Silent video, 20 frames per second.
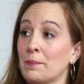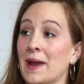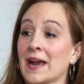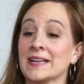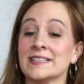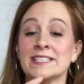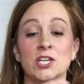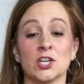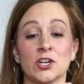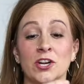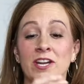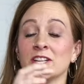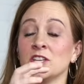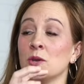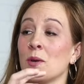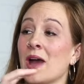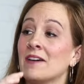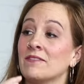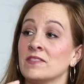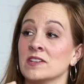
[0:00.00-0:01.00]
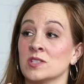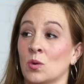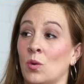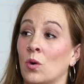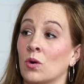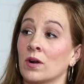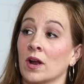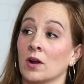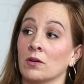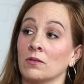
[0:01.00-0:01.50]
bacteria and you have this
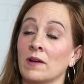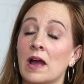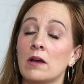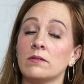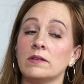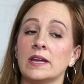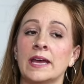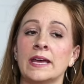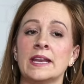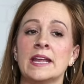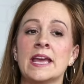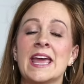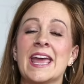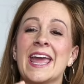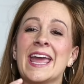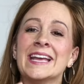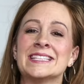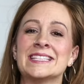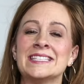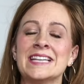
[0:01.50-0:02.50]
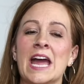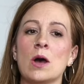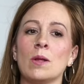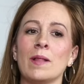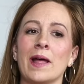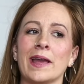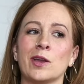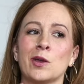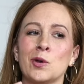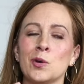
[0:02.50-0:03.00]
aura around yeah. it, it's now
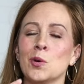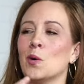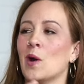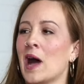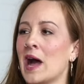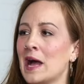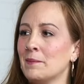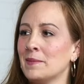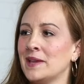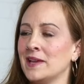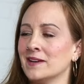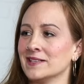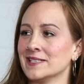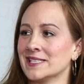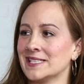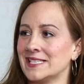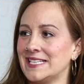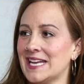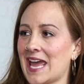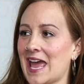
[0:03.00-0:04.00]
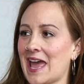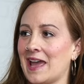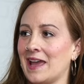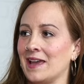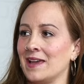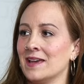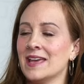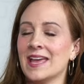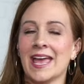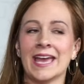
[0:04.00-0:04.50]
like, cool, I'm here to
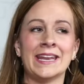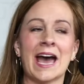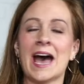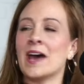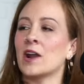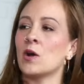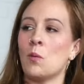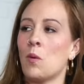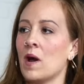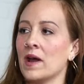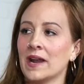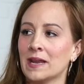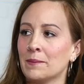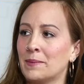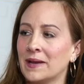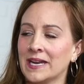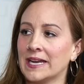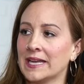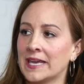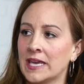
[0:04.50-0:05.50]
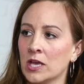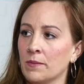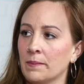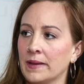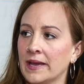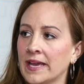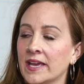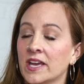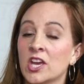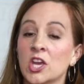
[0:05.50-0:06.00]
stay and I don't want anybody to kill
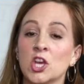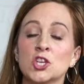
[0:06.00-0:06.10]
me.